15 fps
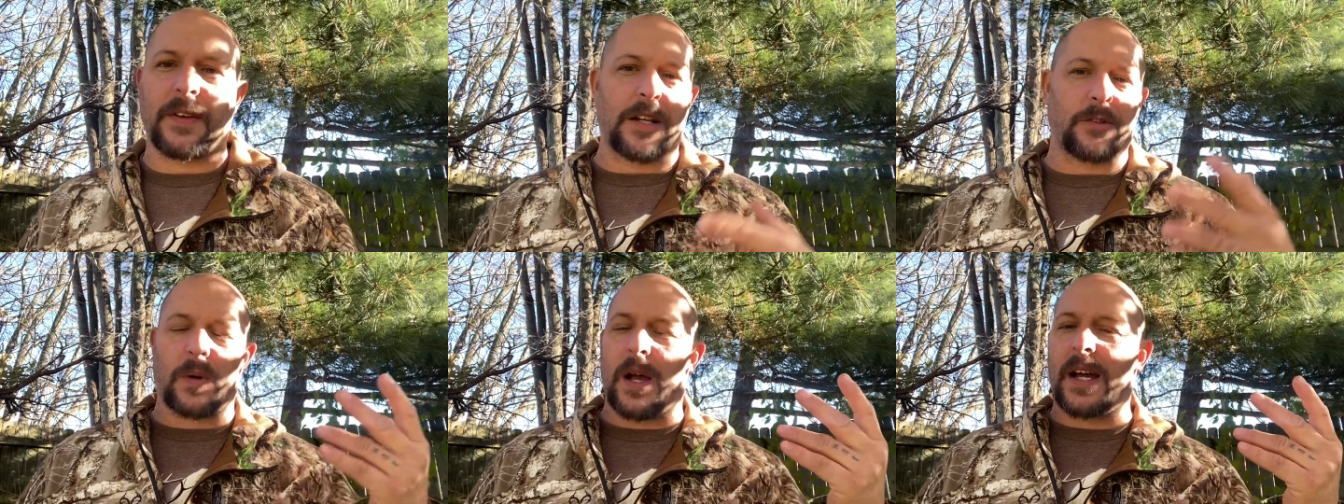
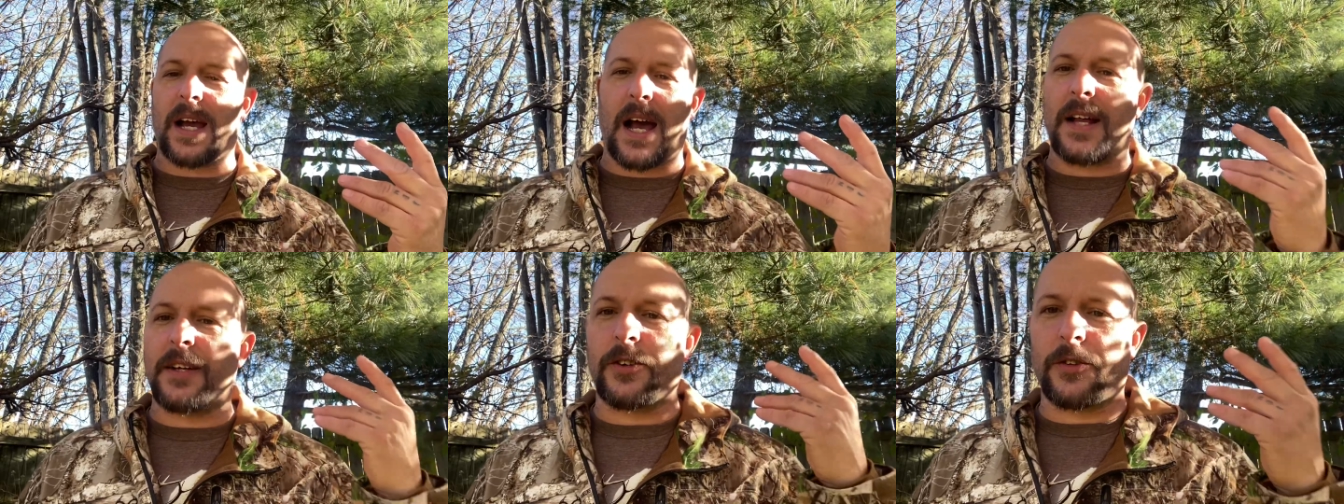That's why I
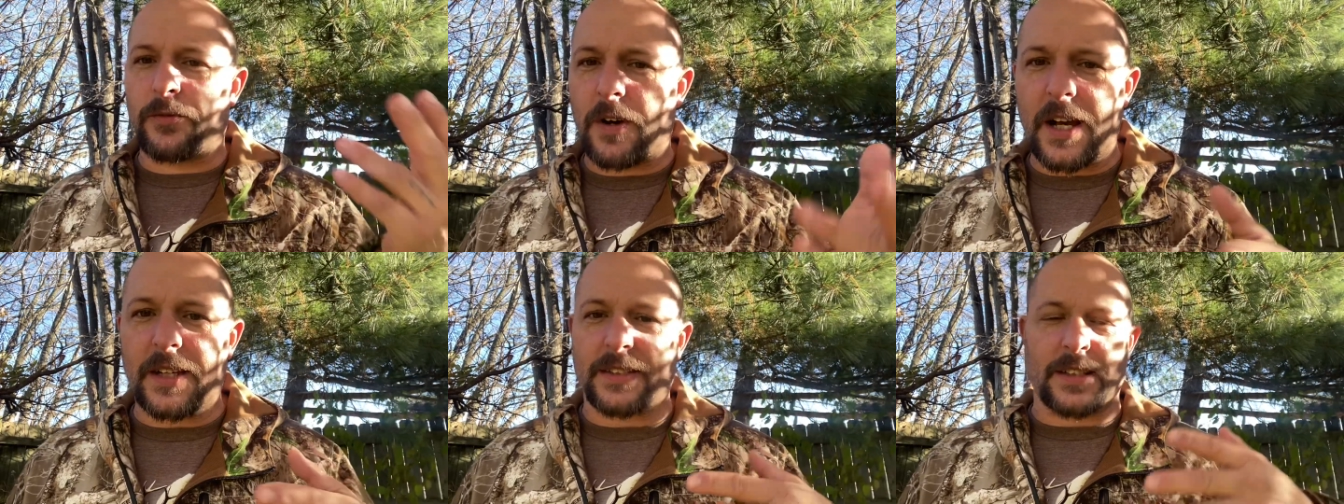got into
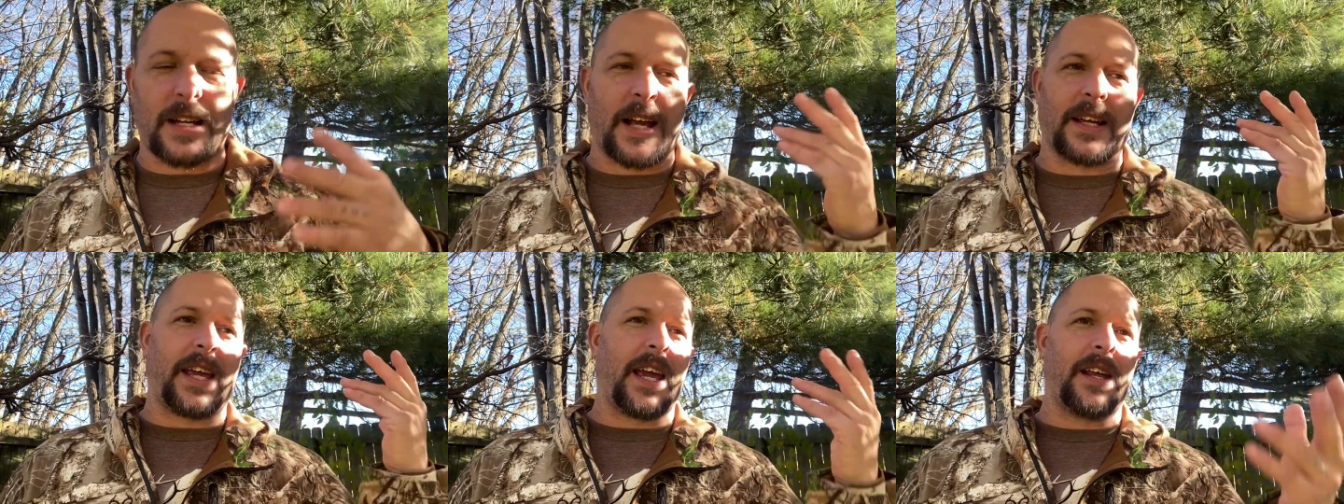rice and
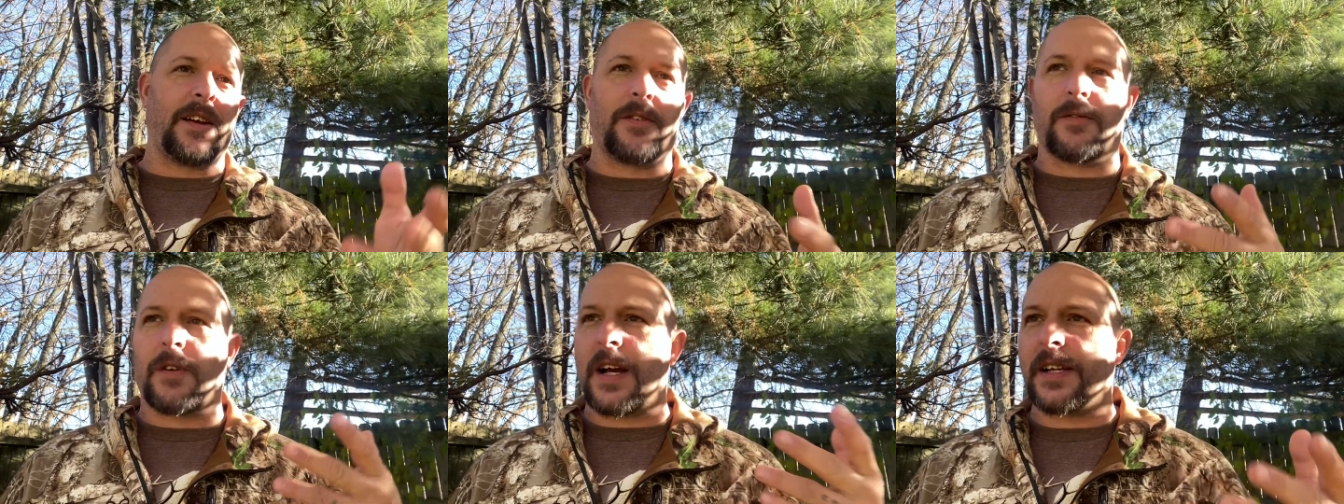I canned
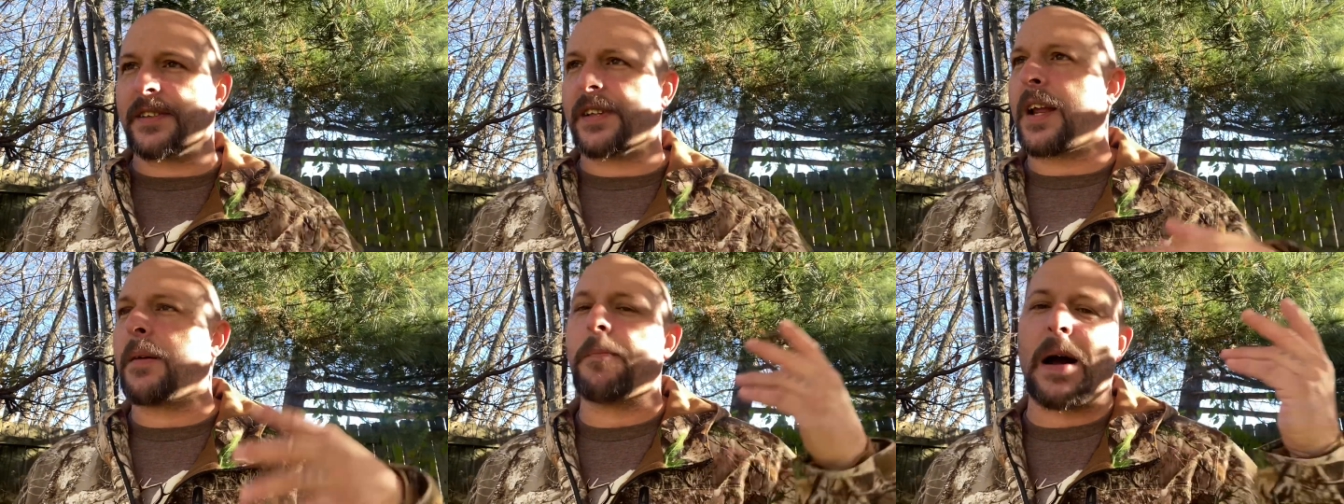the rice
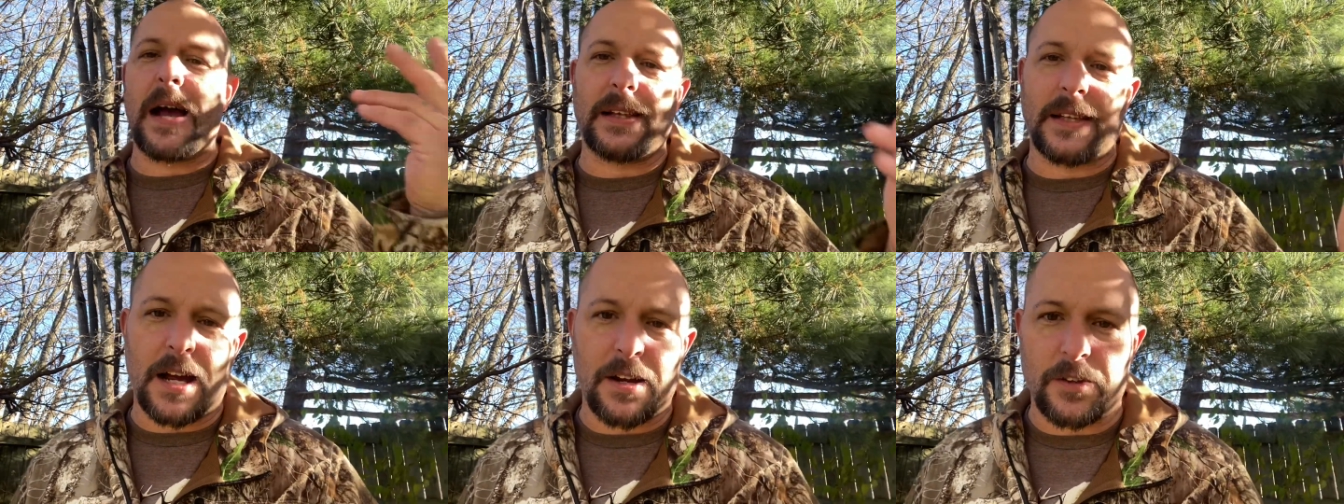and I
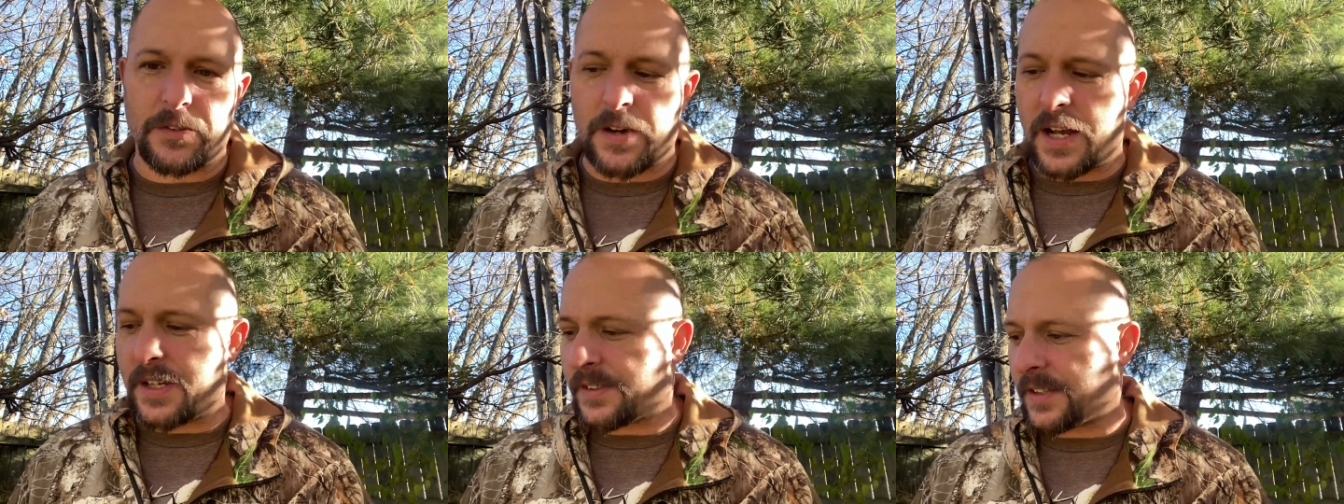mylar the
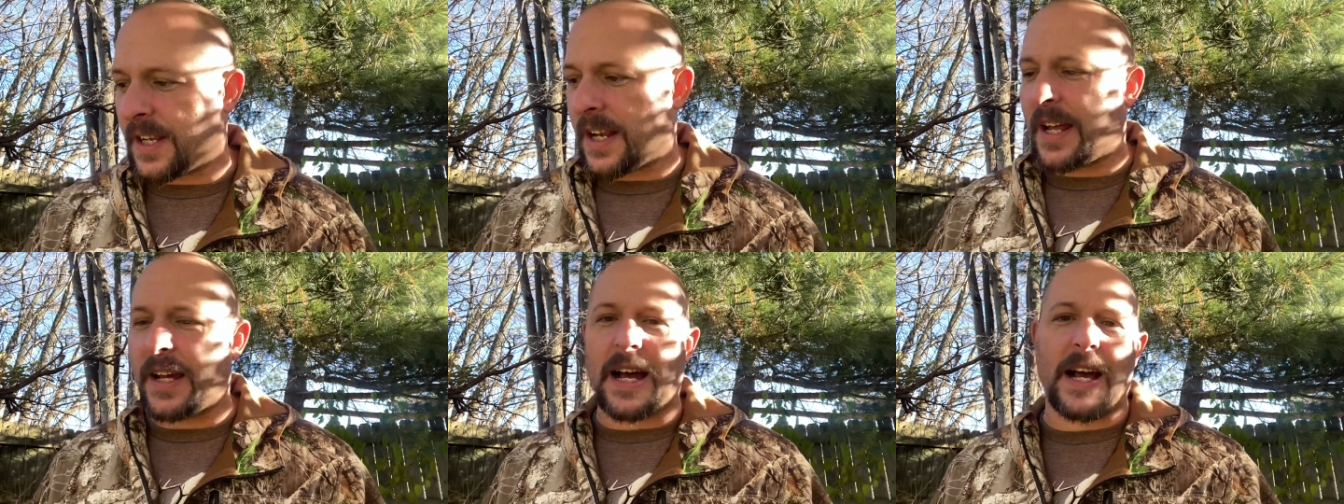rice and
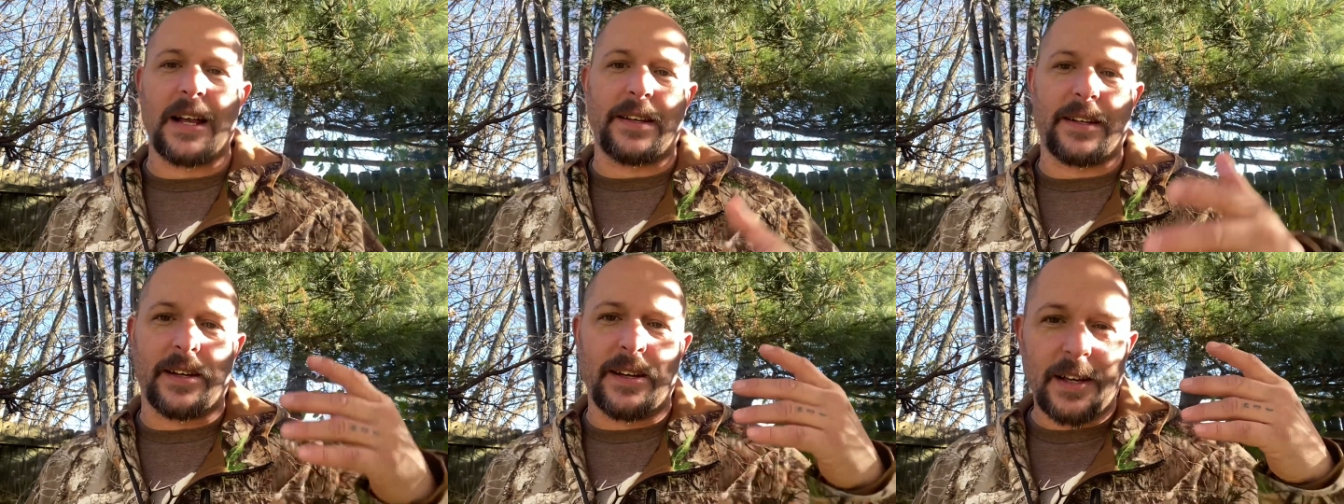then I got
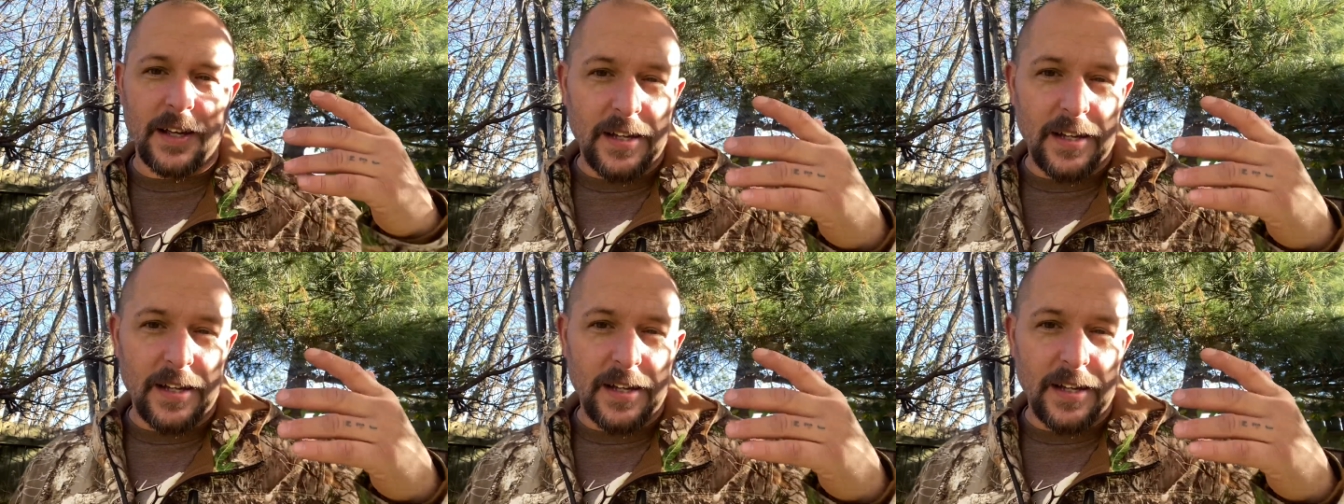into